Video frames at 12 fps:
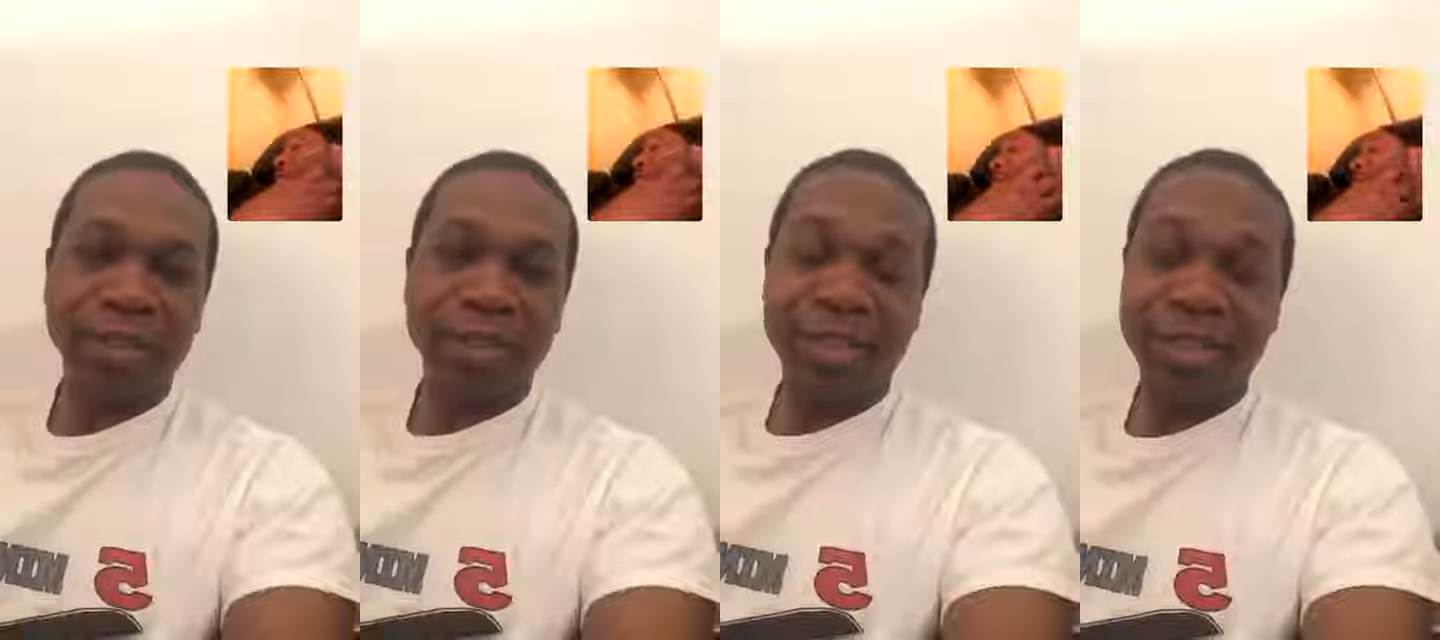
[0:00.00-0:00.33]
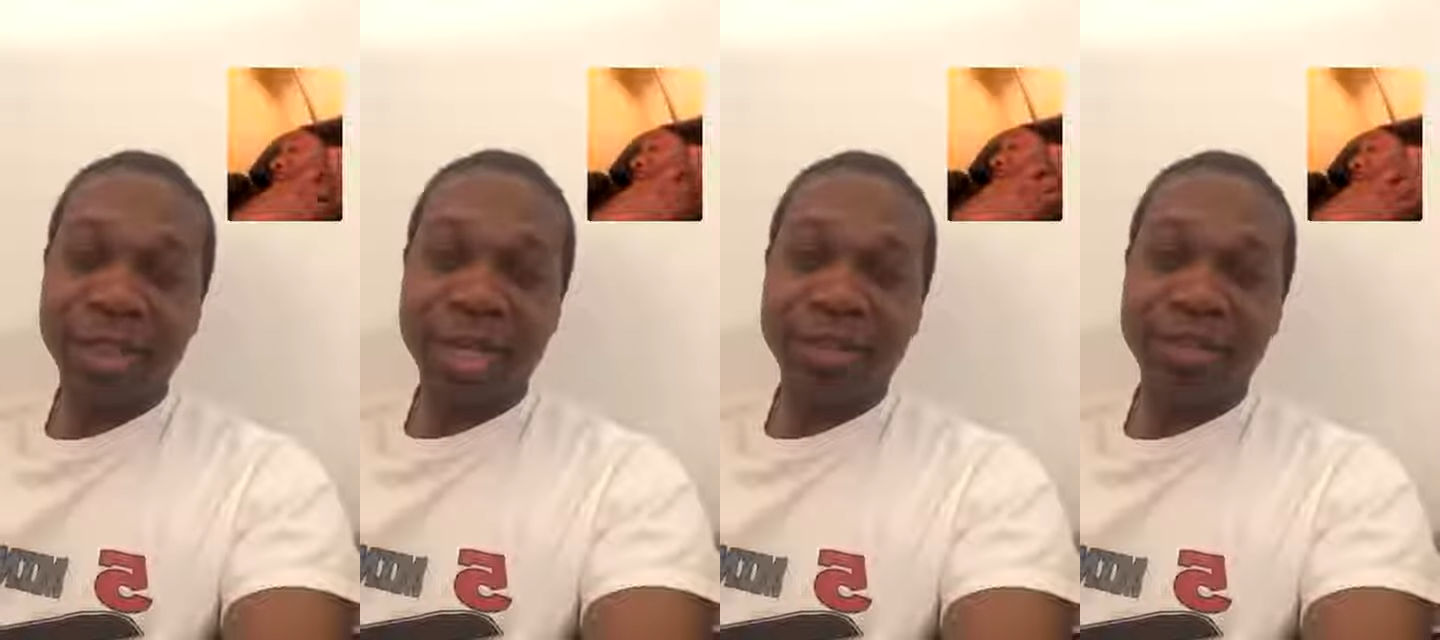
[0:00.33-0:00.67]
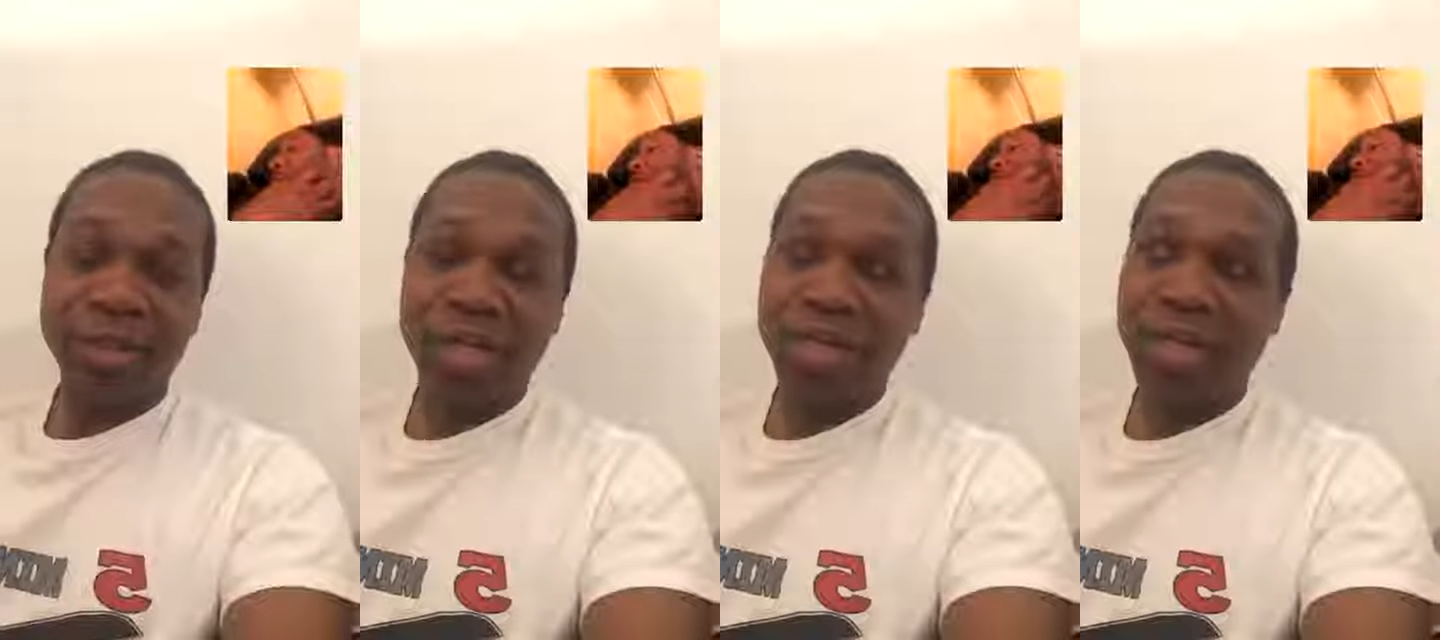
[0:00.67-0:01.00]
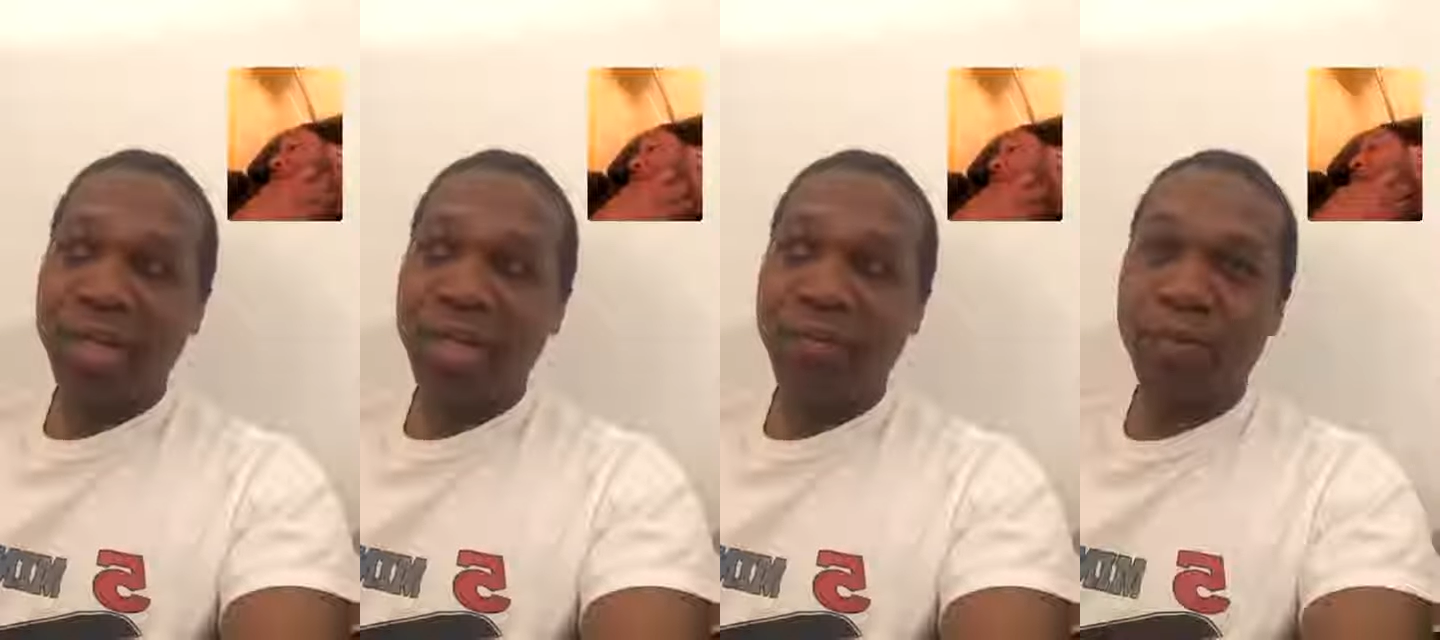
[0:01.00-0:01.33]
See that? So that's
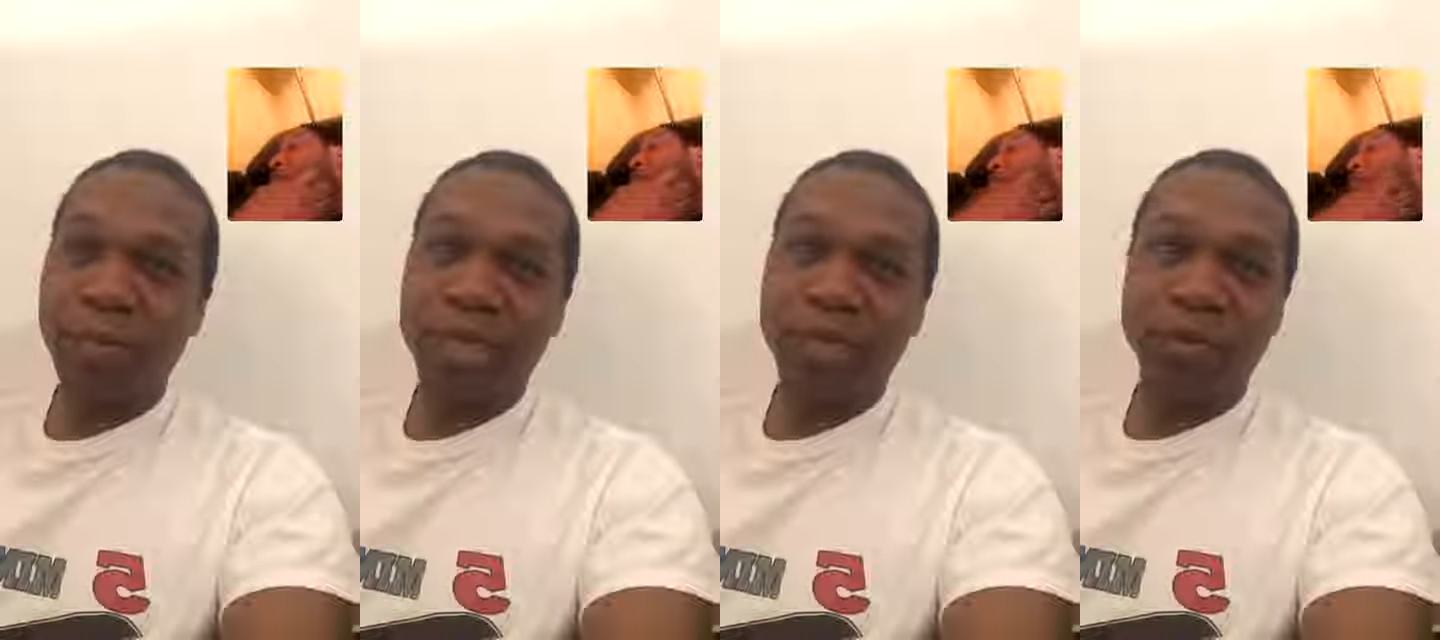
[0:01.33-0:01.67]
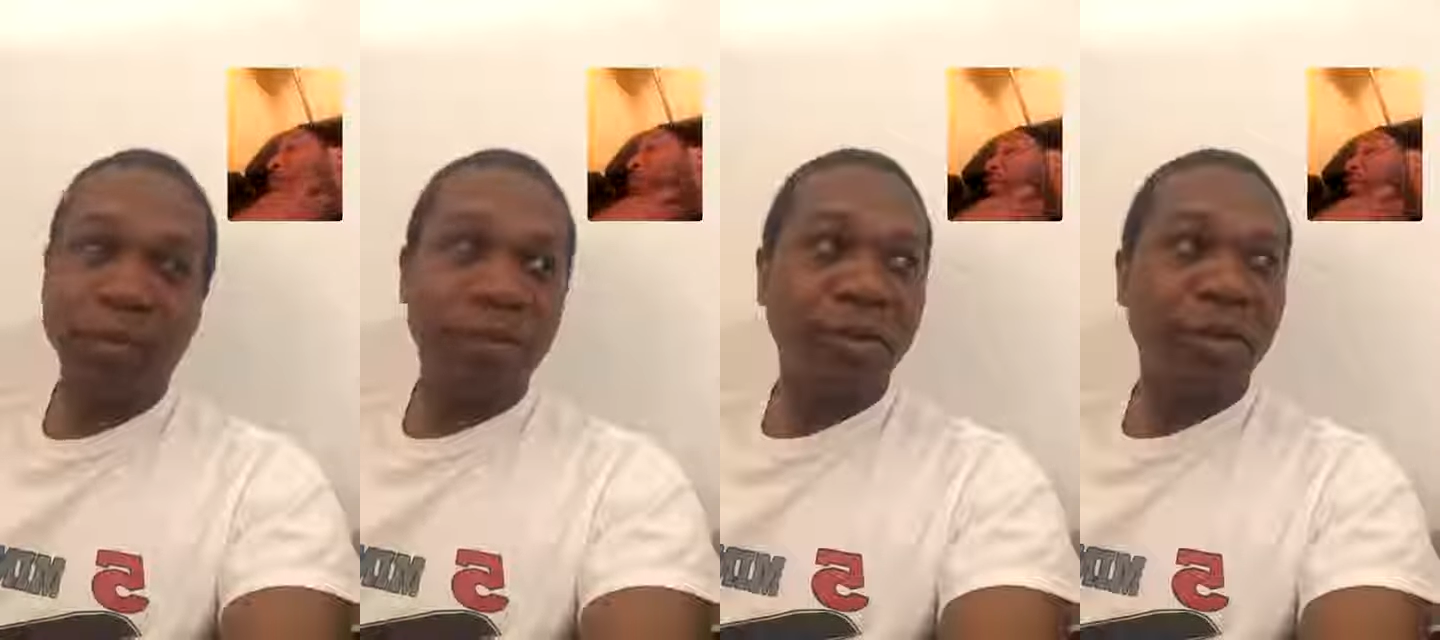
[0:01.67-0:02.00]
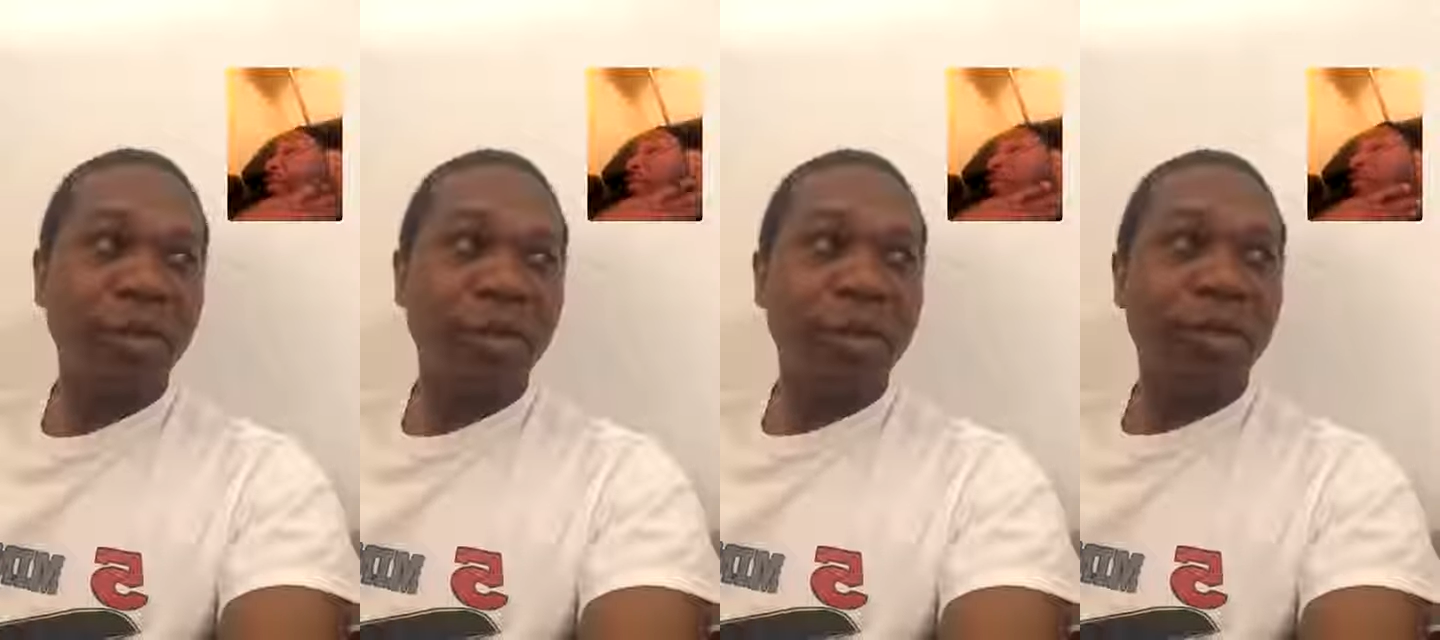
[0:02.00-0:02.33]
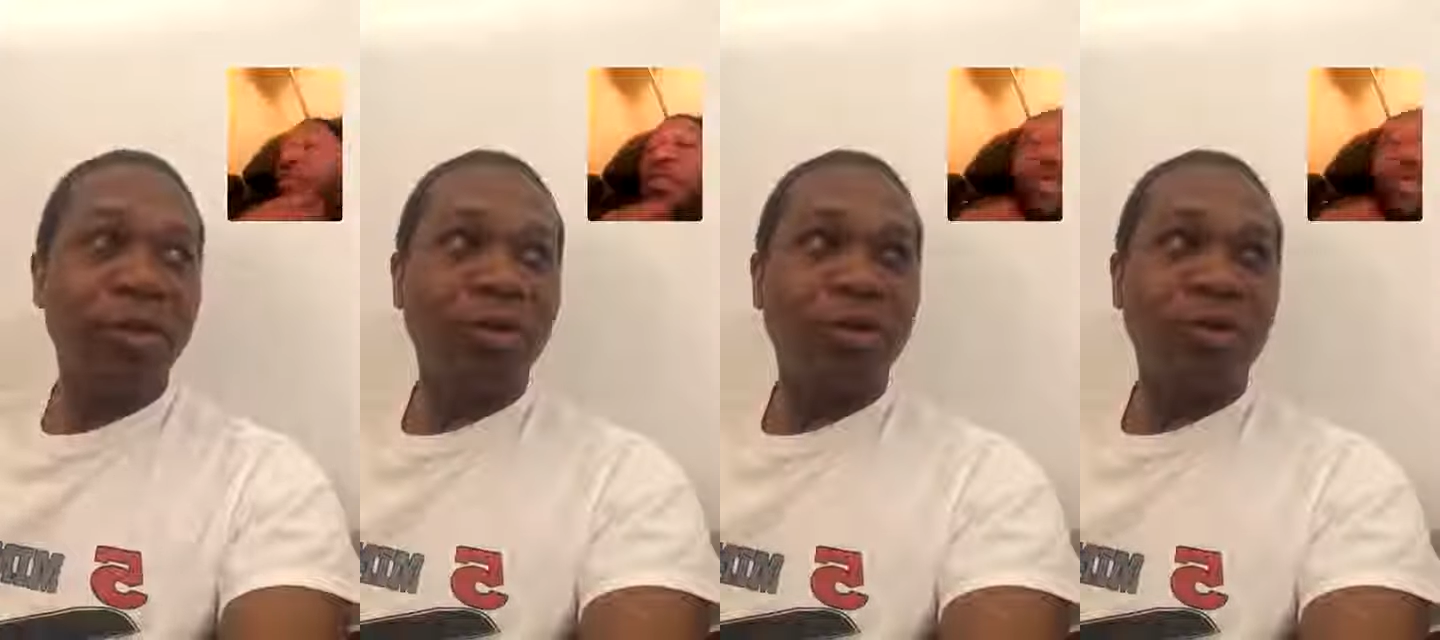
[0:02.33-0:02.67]
another point too.
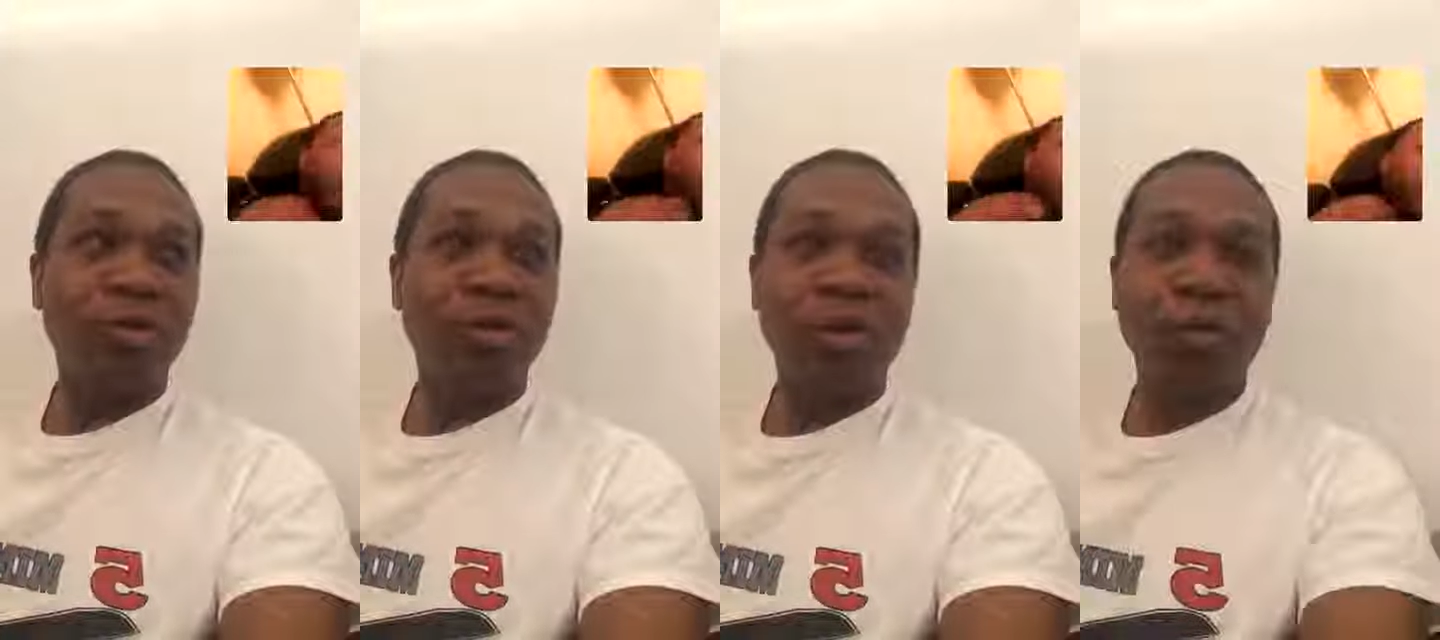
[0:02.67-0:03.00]
No,